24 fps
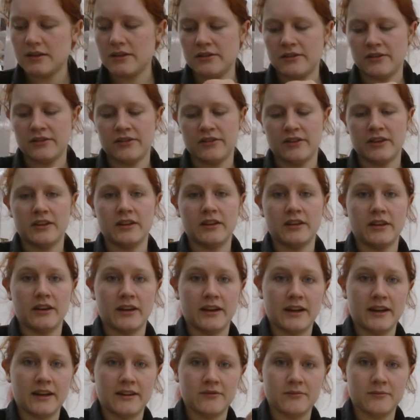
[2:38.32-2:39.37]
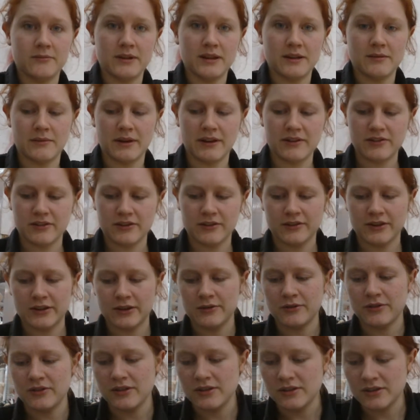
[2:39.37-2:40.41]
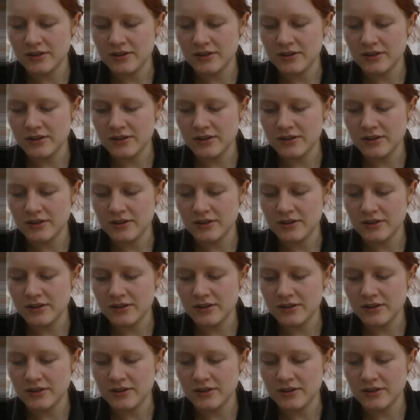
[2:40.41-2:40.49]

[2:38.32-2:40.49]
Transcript: to say that I haven't been messing around.